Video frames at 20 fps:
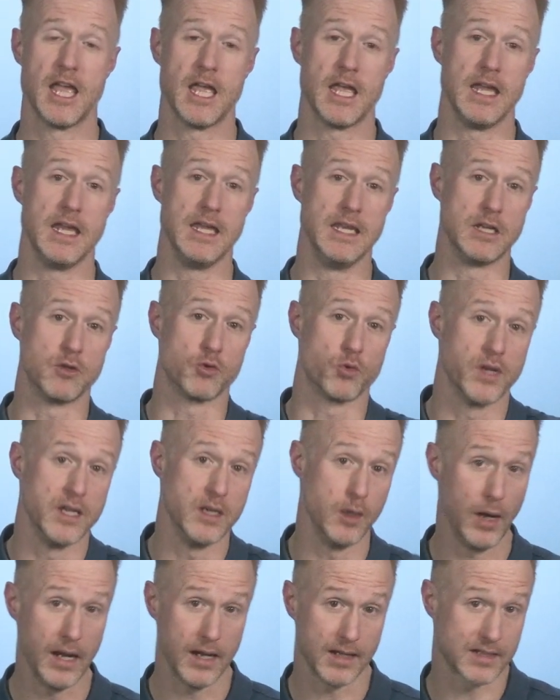In a
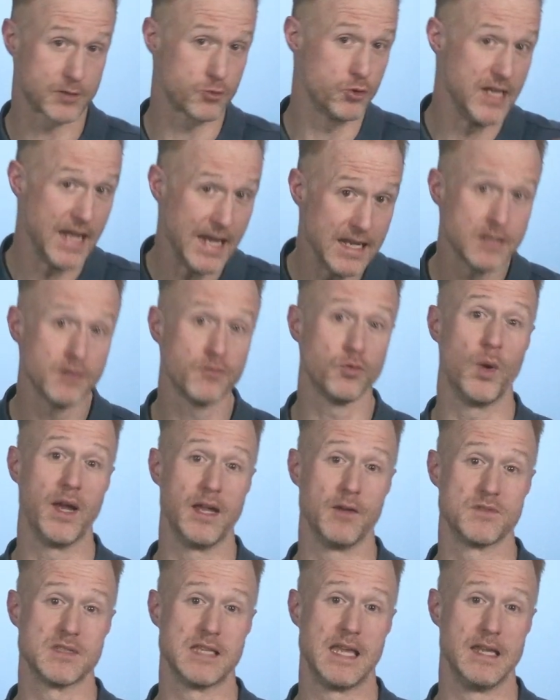creative way
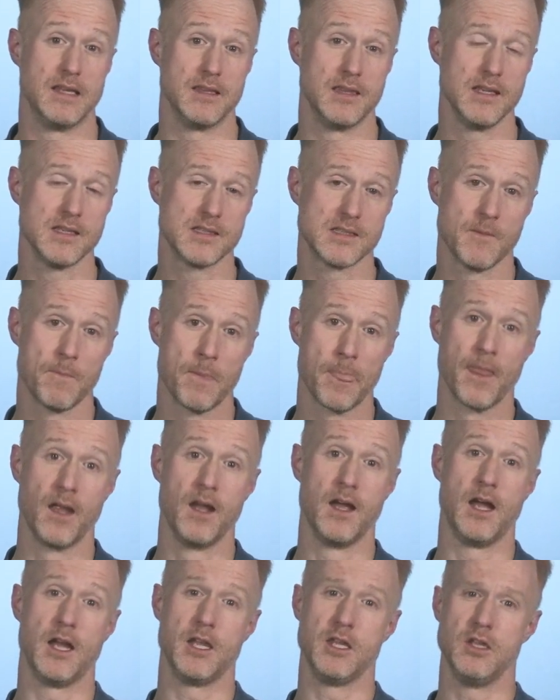of saying this,
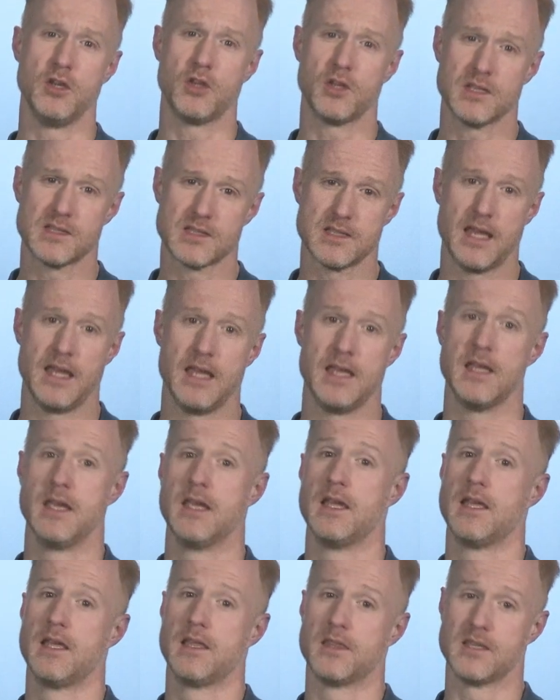you could say
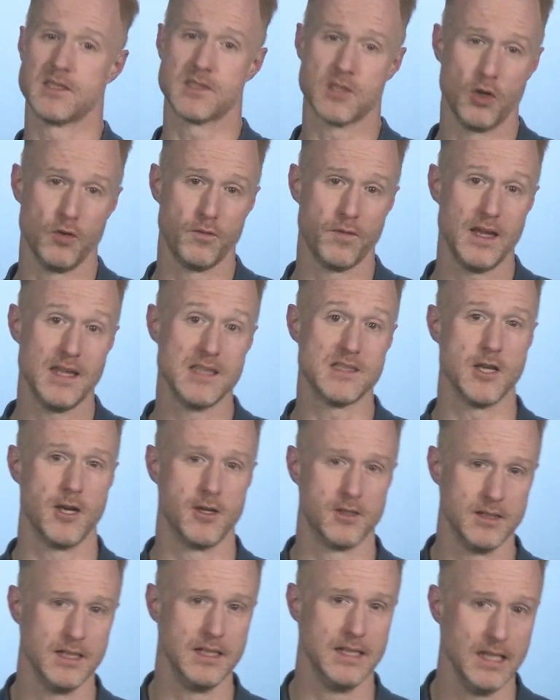the sofa is
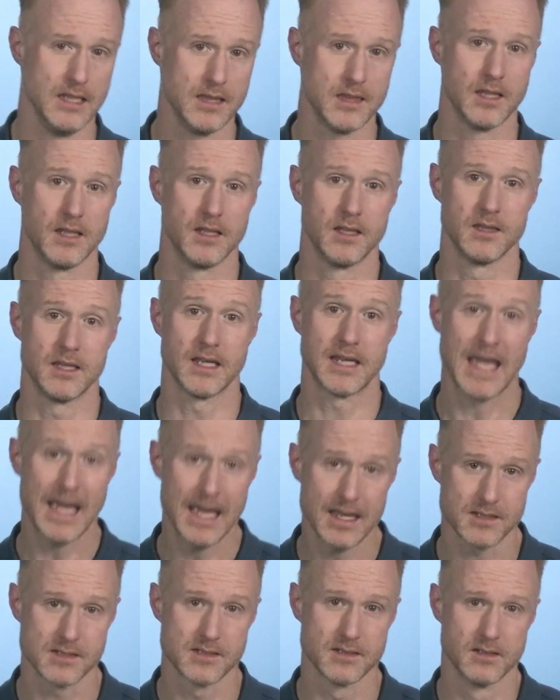underneath the
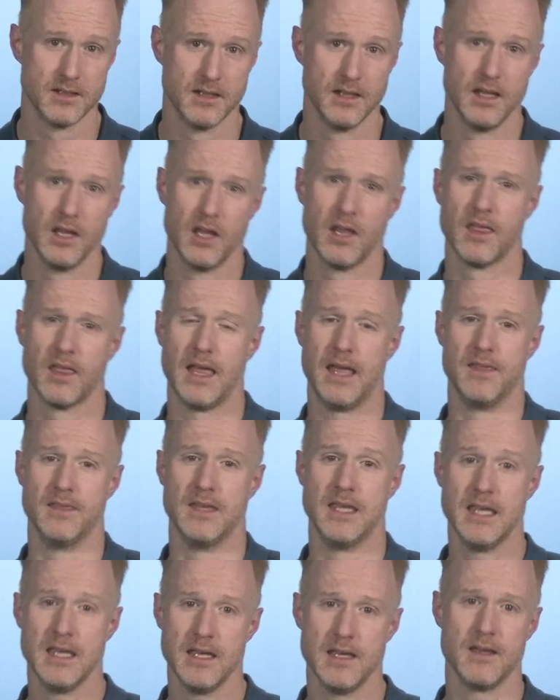cat. And
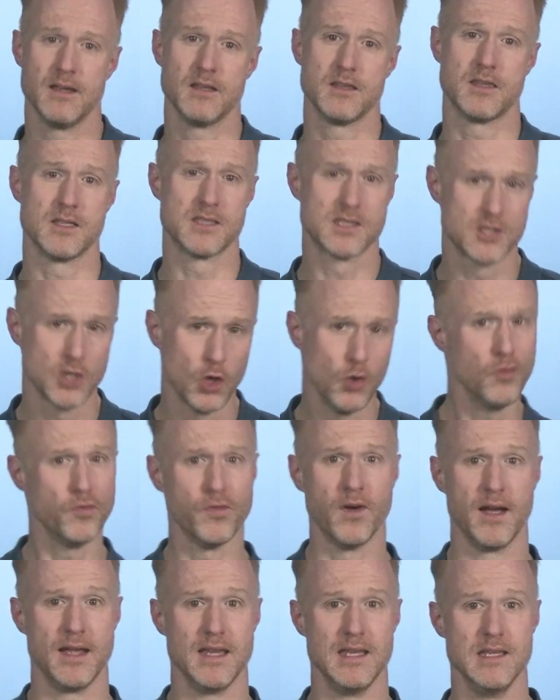here, the
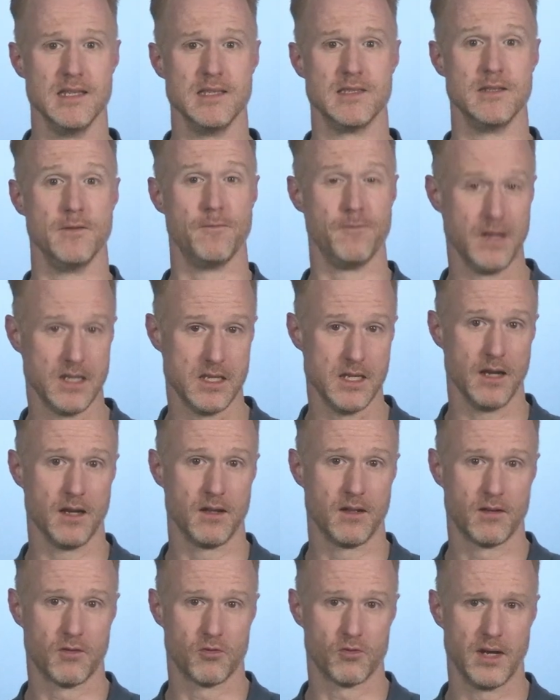sofa is the figure,
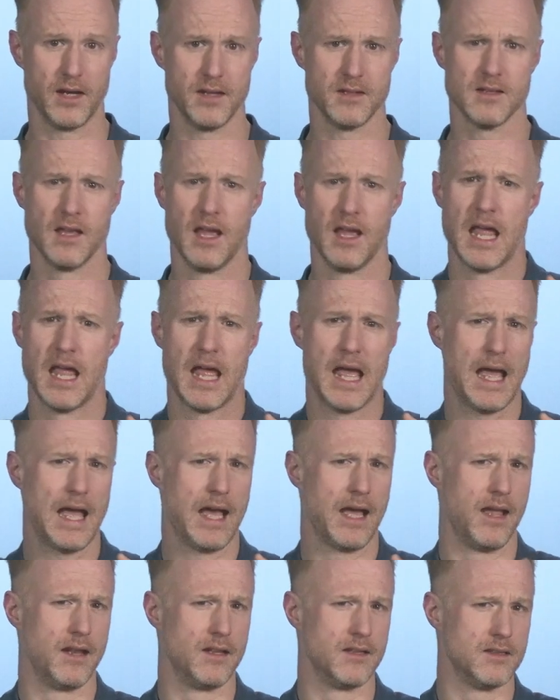right?
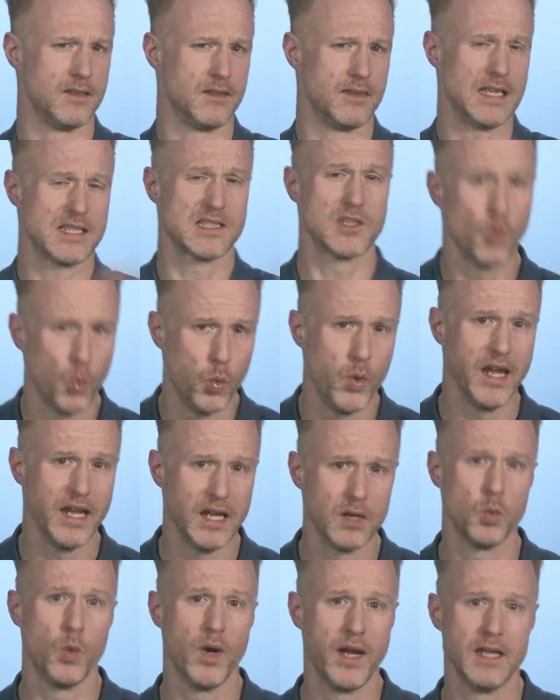And that's a
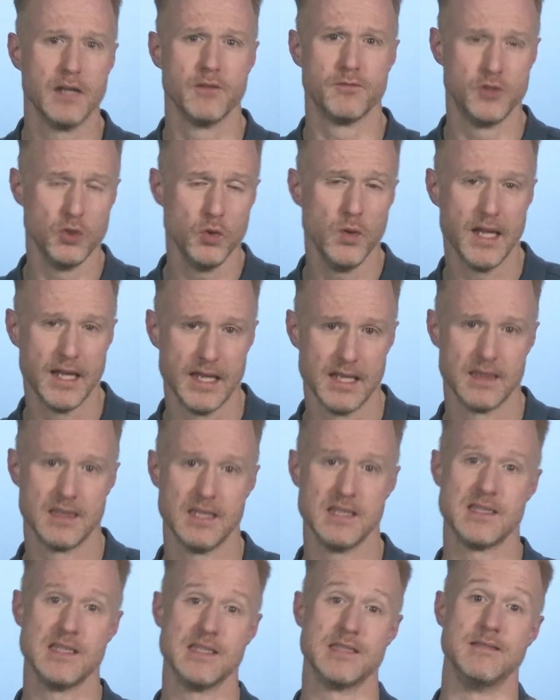weird way of doing it.
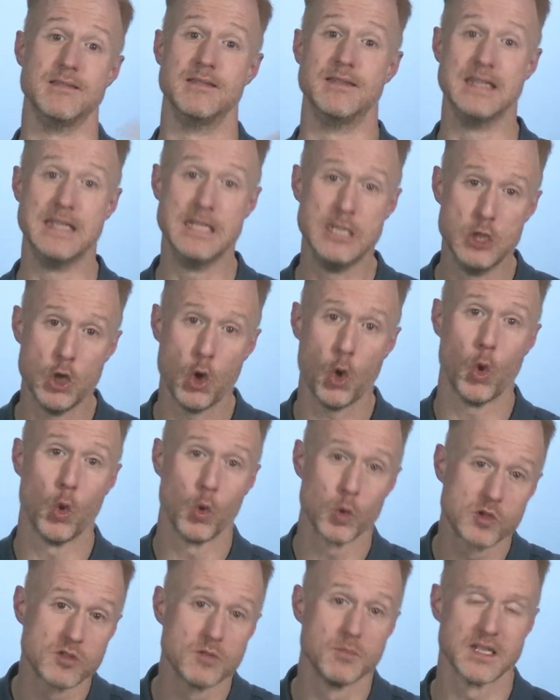This is
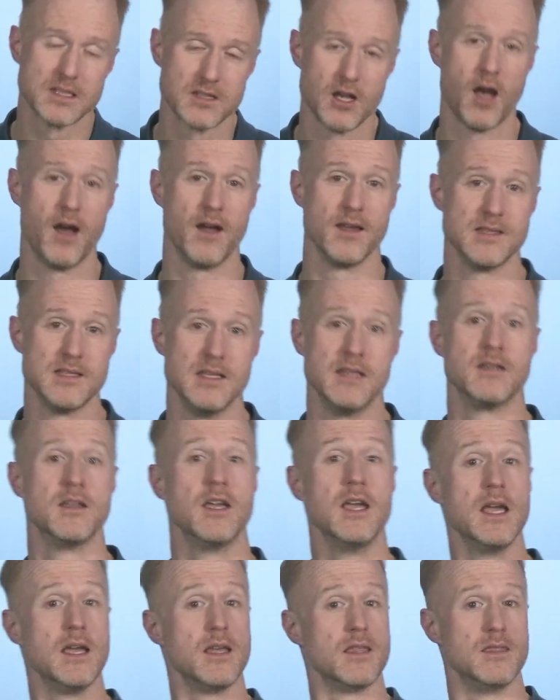de-automatizing
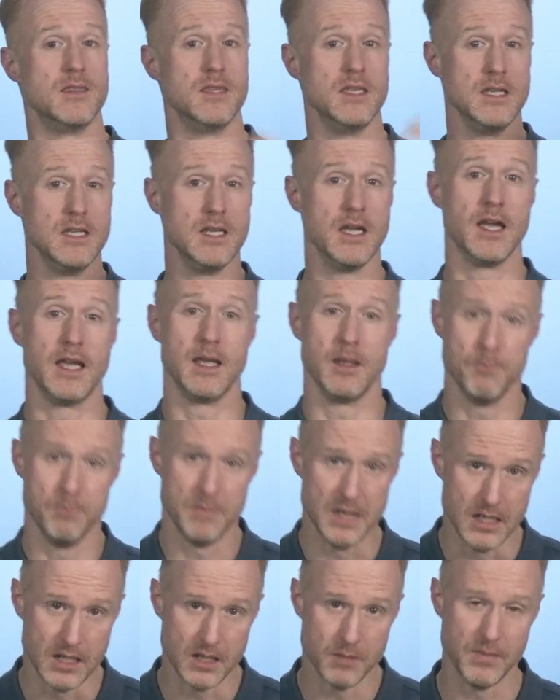the
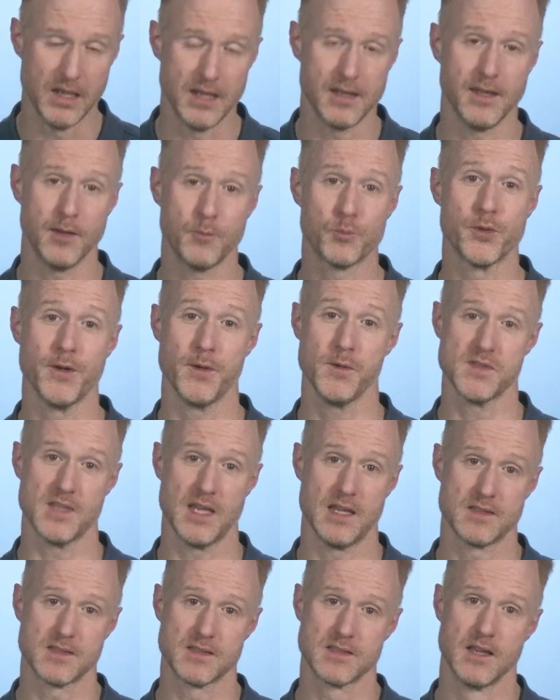meaning-making
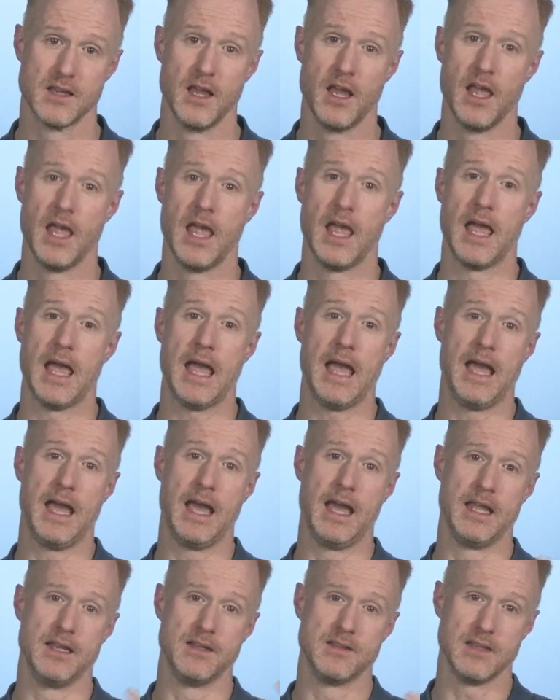process.
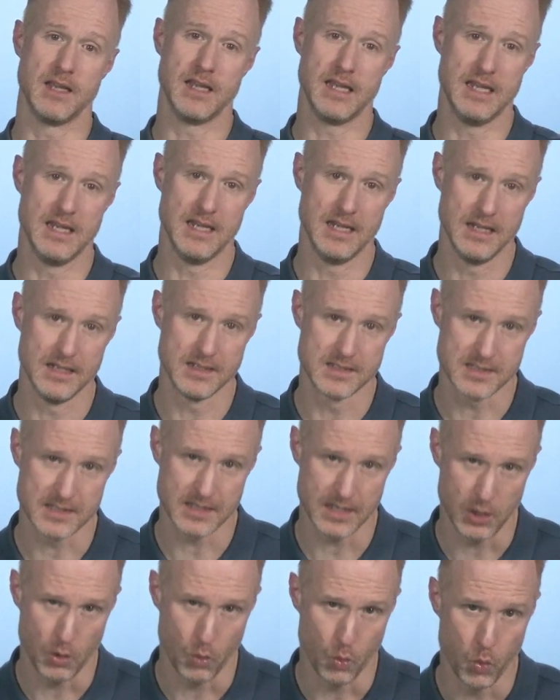And it's
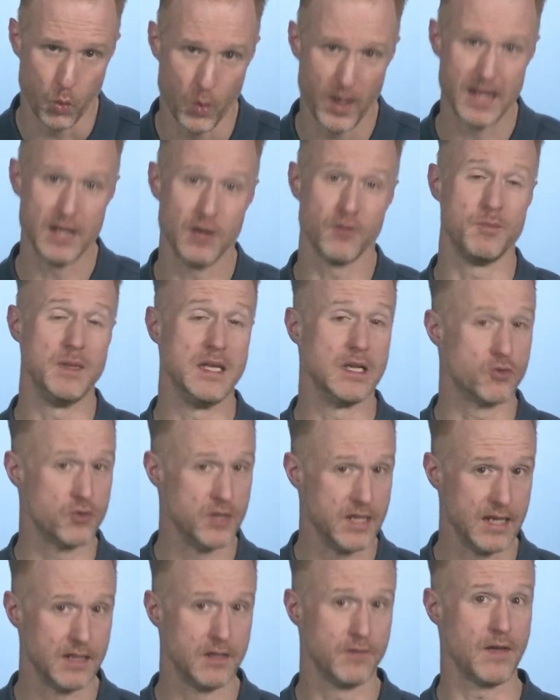a way of being
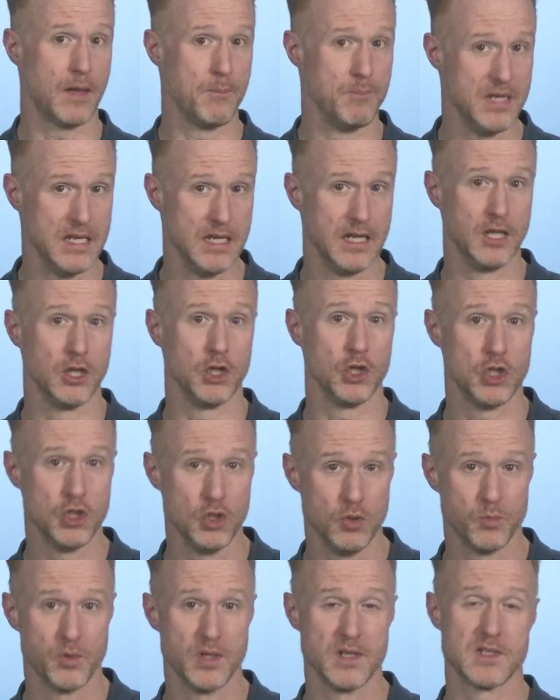creative and being
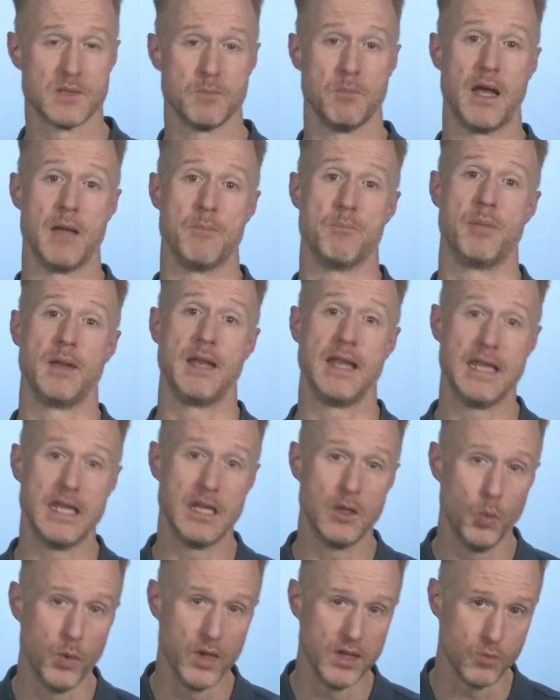humorous by
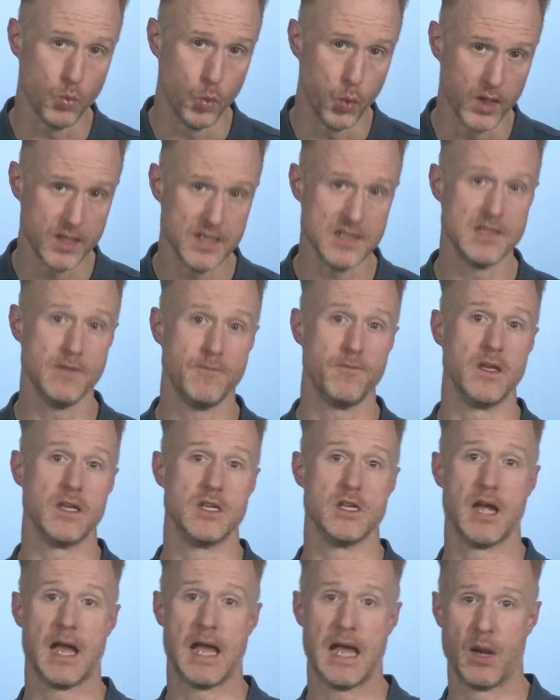playing with what is the
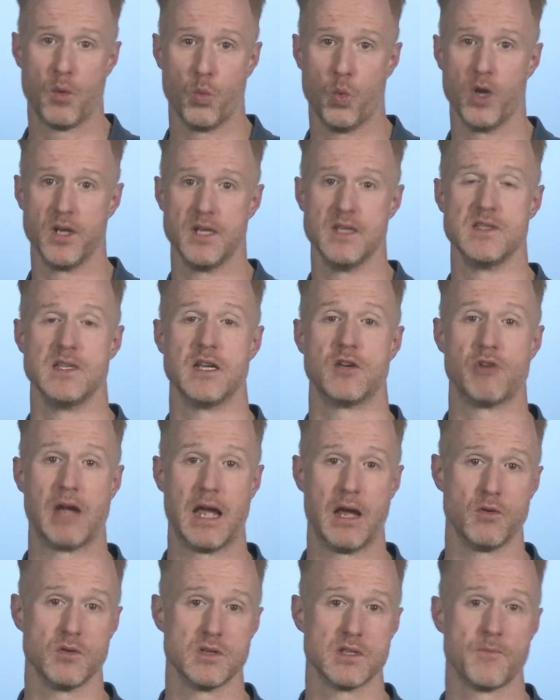figure and what is the
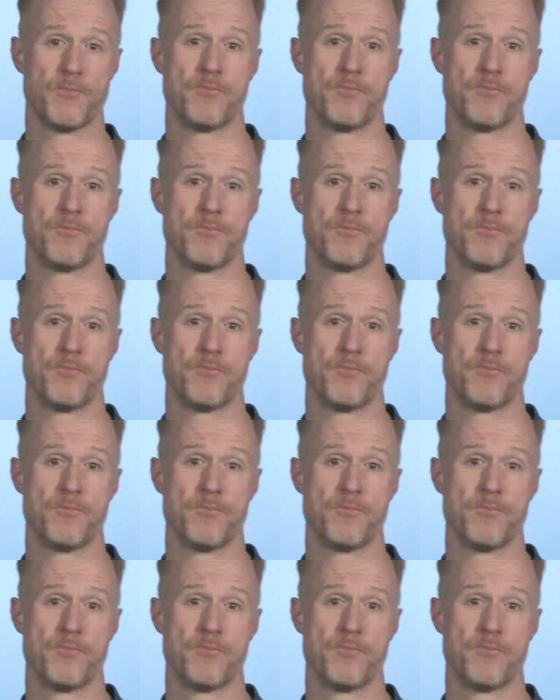ground.